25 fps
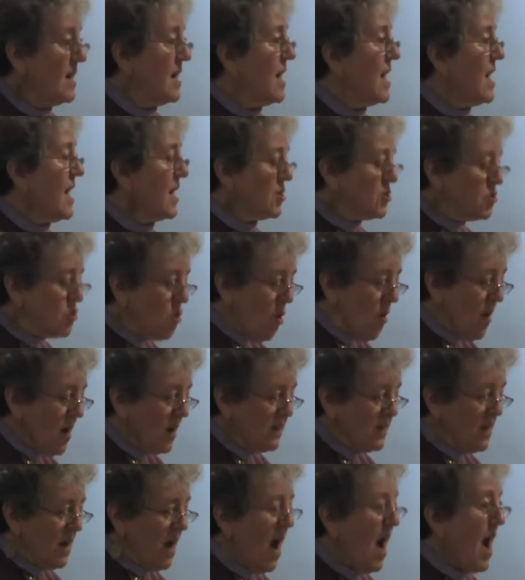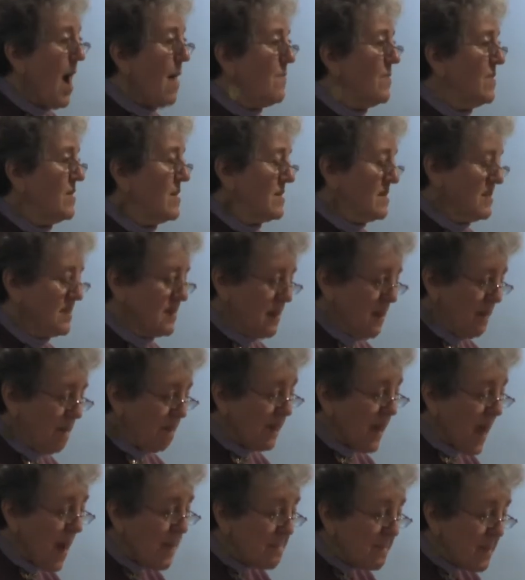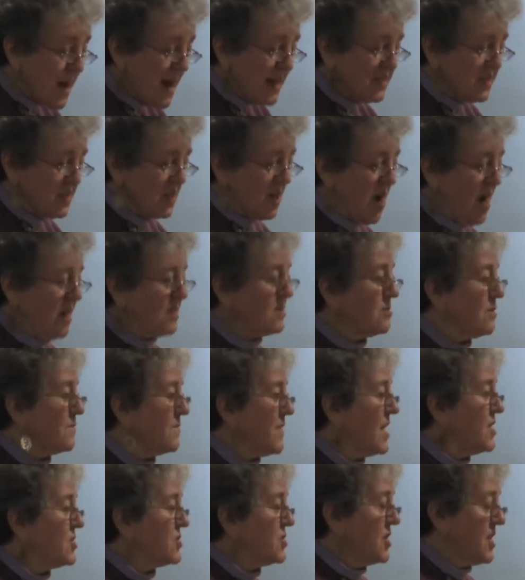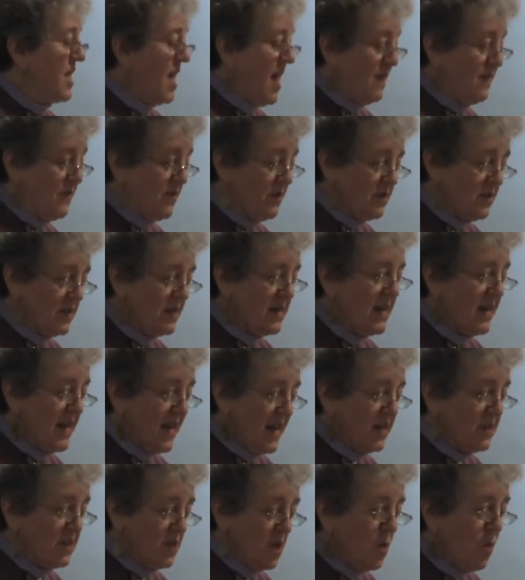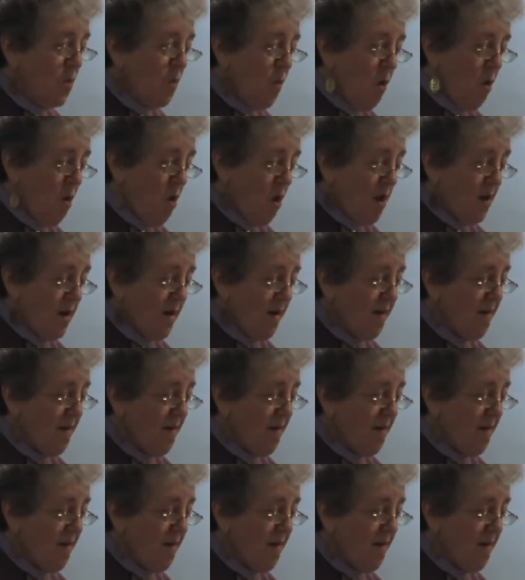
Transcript: ignoring the obvious and best conservation effort, ending war.